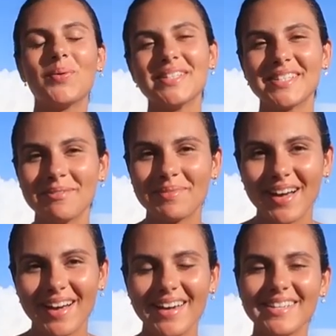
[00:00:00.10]
What's up
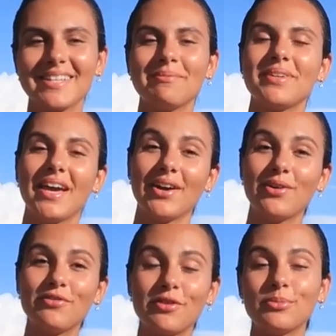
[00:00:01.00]
guys, I'm
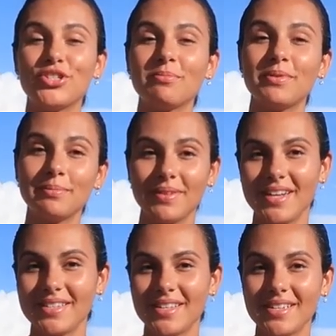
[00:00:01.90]
Carol from Jumping
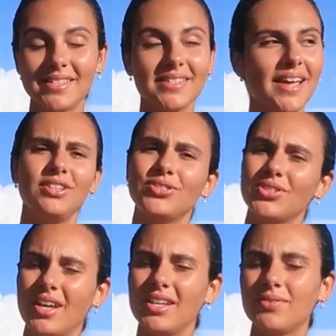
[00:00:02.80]
Places. In
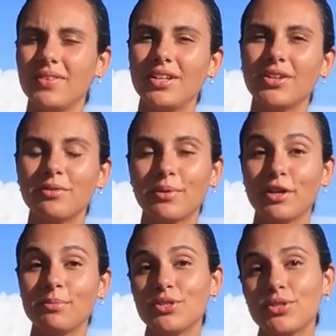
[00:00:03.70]
today's video I'm
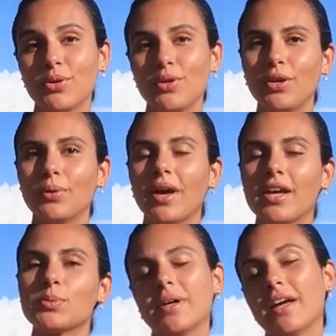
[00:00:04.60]
gonna be showing you
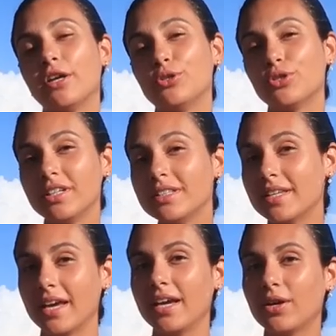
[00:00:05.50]
guys what I usually
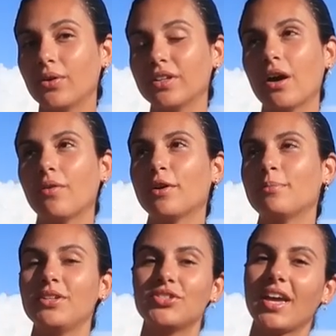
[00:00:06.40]
take on our
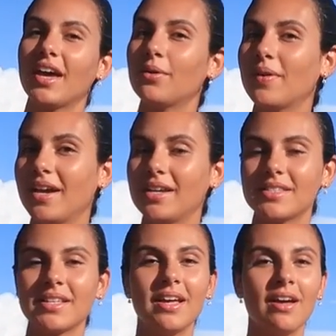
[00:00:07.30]
beach getaways,
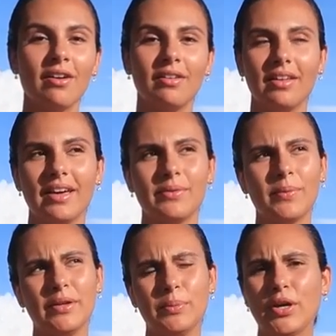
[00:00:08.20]
like
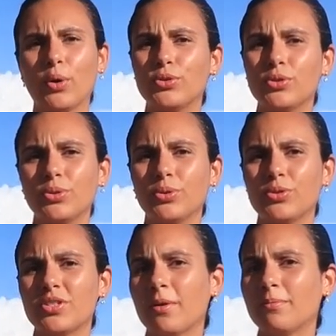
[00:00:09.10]
when we go
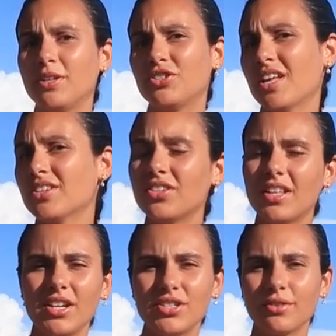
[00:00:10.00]
to some beach
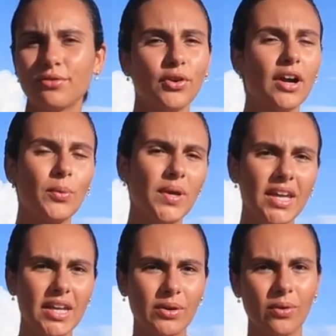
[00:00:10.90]
destination for a
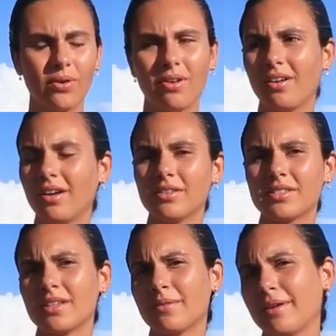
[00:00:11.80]
week or
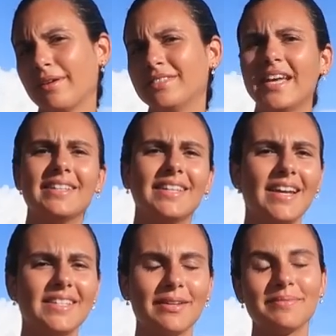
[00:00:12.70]
uh, ten
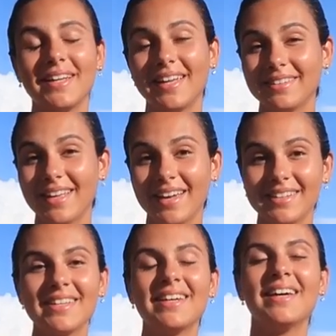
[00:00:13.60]
days, something like
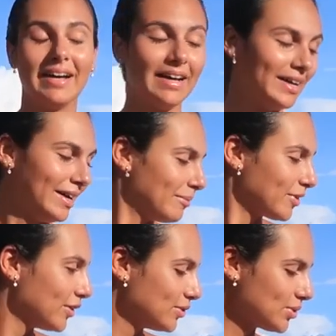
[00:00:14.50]
that. Uh, I'm
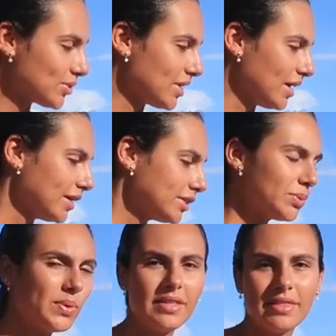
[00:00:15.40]
going to start
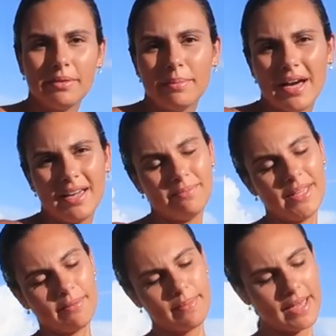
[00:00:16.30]
with my
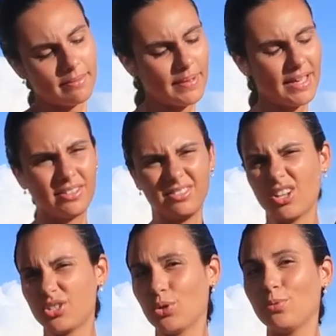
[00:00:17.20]
big backpack,
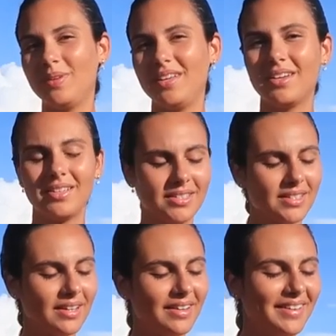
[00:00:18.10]
not so big,
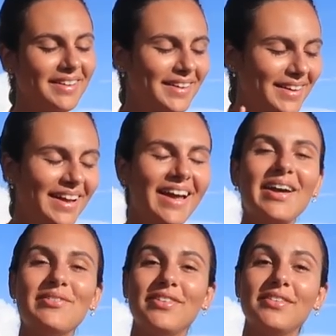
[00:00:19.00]
it's a
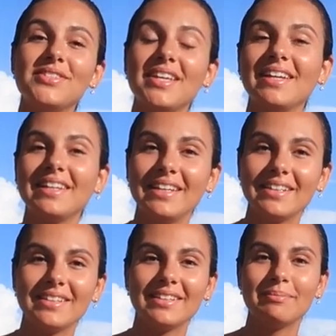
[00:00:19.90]
fifteen
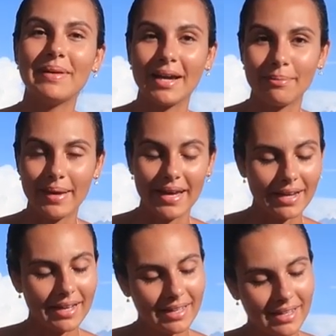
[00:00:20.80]
liter
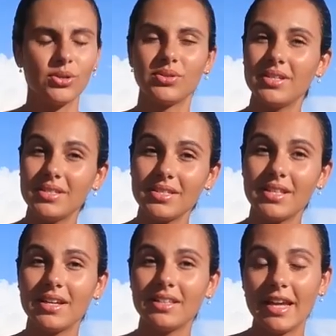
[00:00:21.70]
backpack. So this is
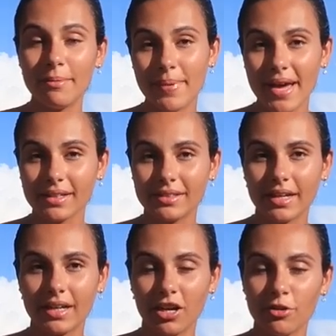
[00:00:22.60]
the day pack
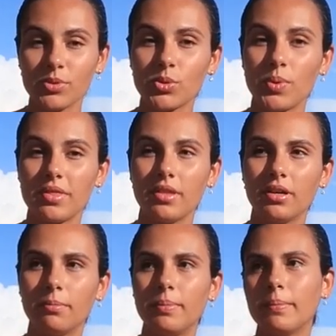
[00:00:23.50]
that comes with
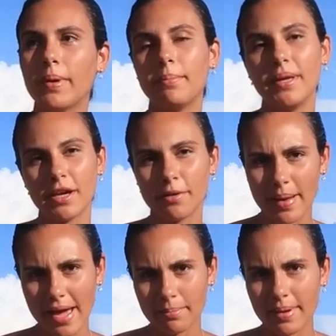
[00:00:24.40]
the, my bigger
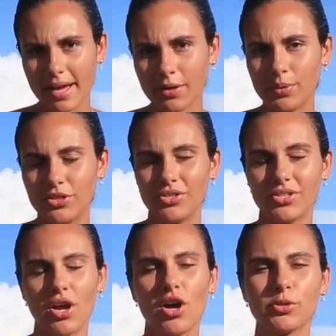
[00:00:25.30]
backpack, which is
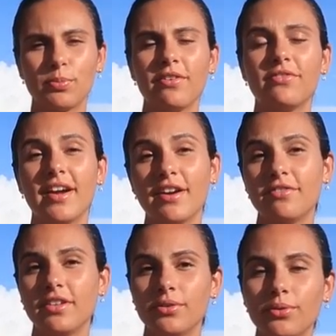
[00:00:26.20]
the Osprey
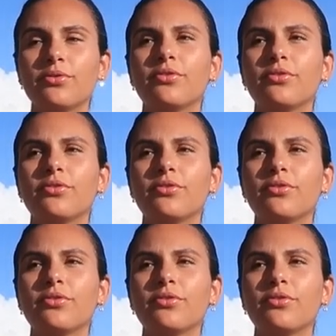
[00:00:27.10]
Fairview.